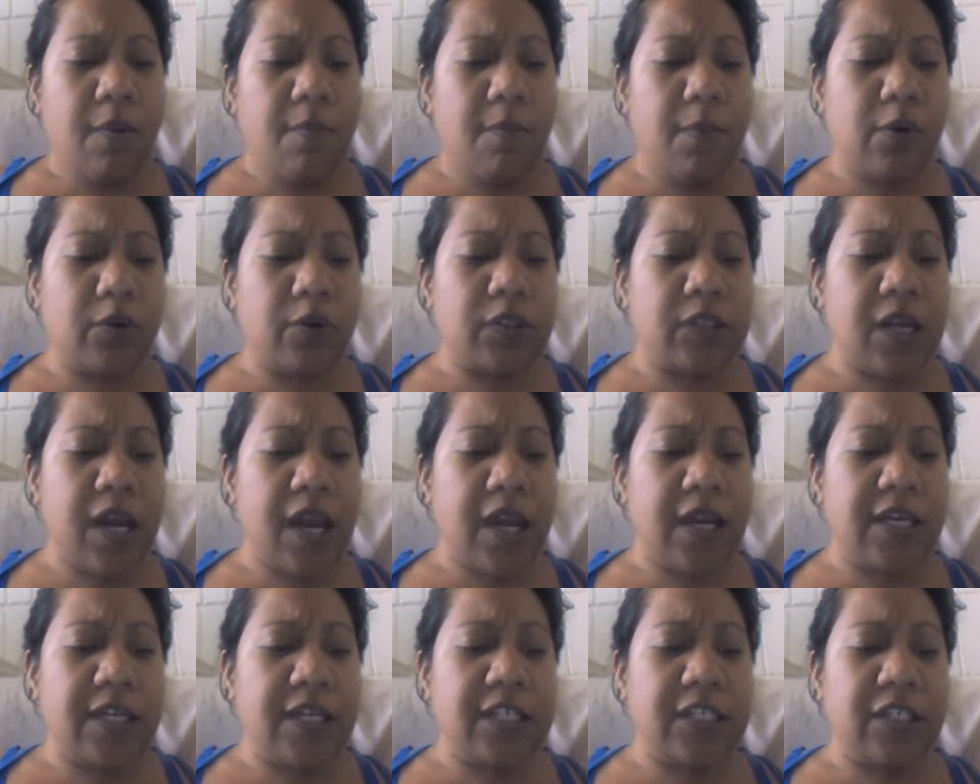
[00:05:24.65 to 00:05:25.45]
Most
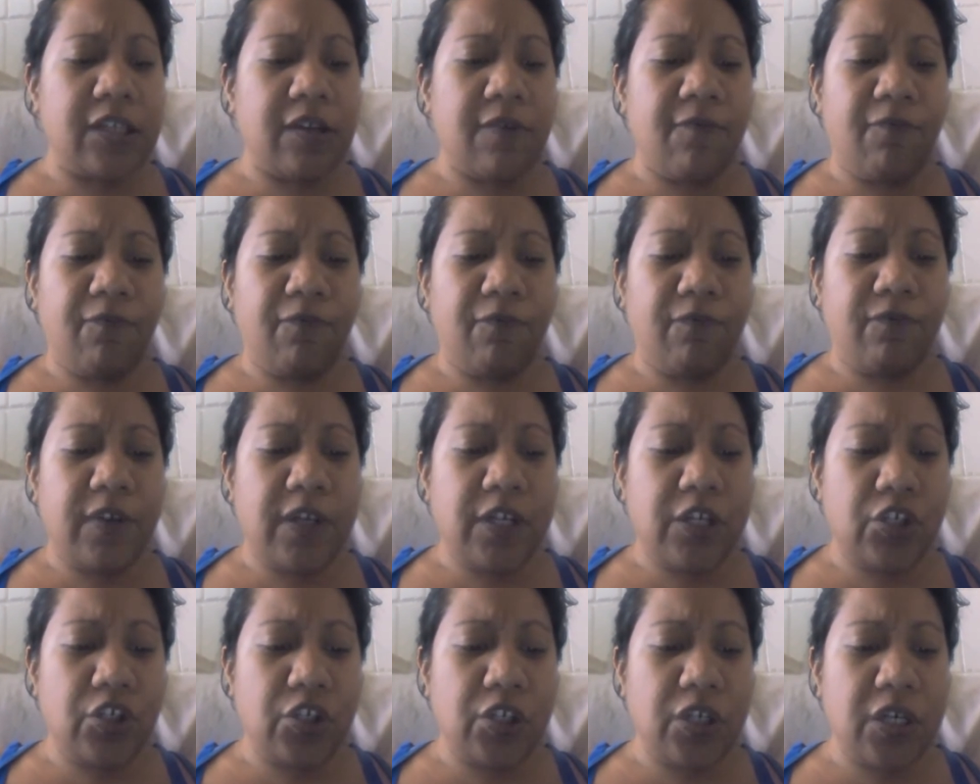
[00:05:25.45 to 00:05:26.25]
lie east of
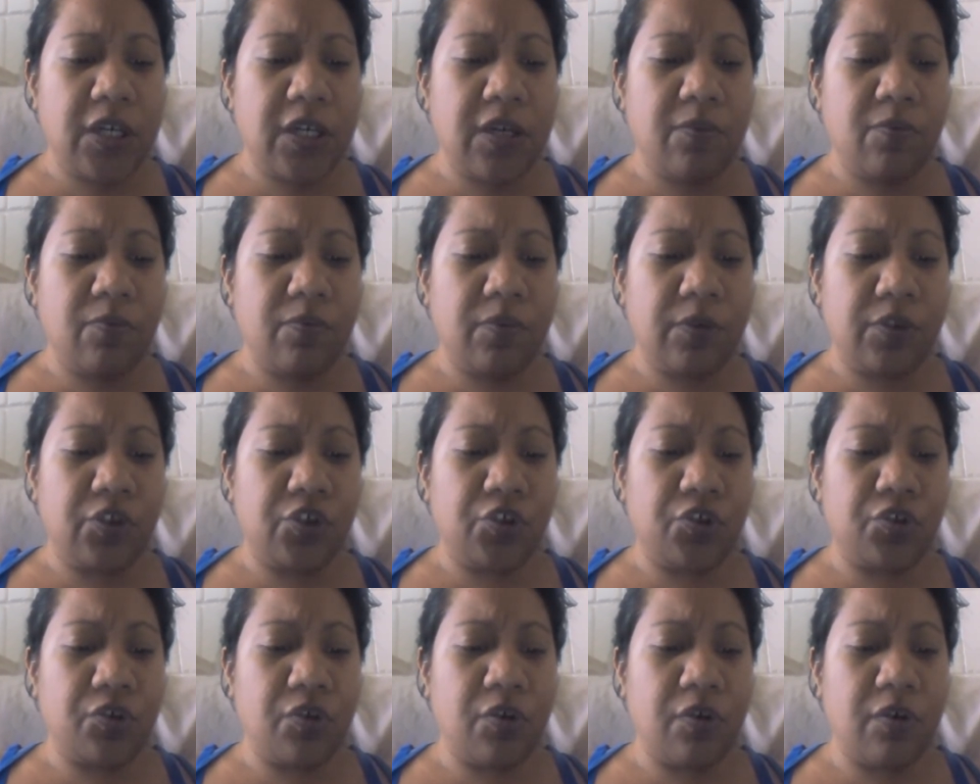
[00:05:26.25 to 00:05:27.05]
Fiji, which
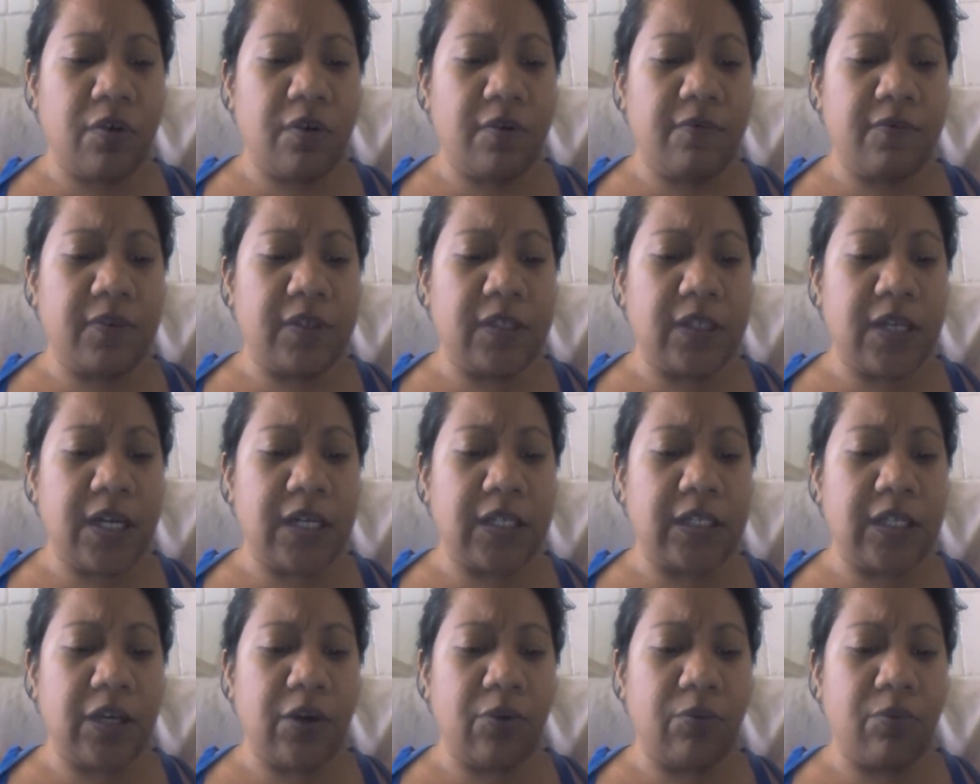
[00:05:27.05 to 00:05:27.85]
serves
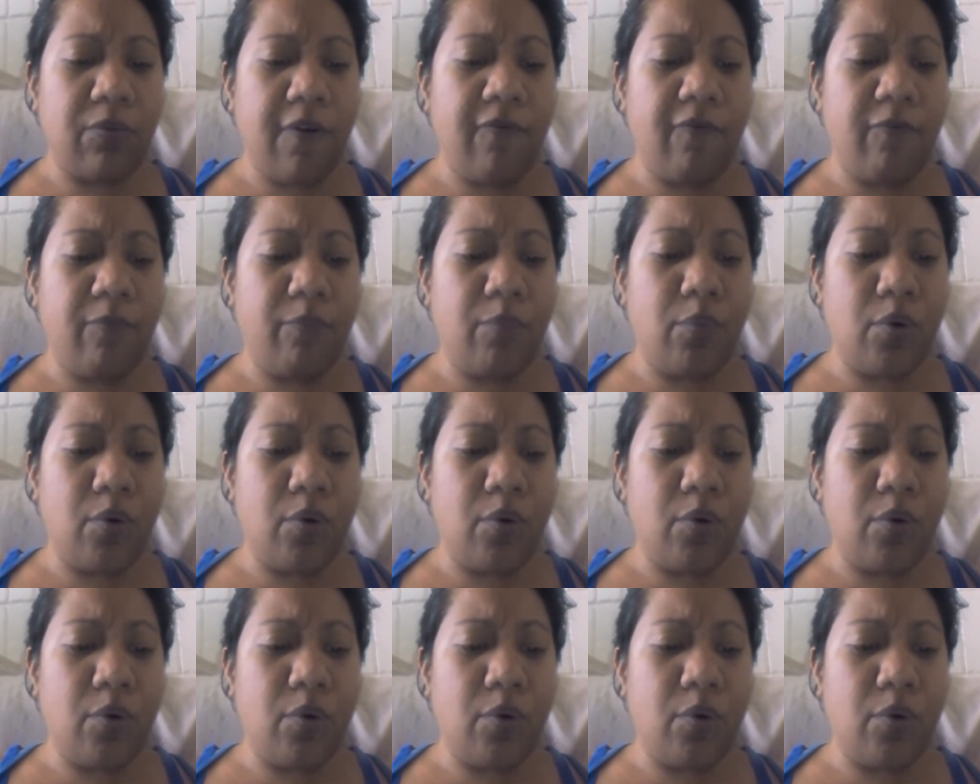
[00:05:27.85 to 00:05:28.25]
as a rough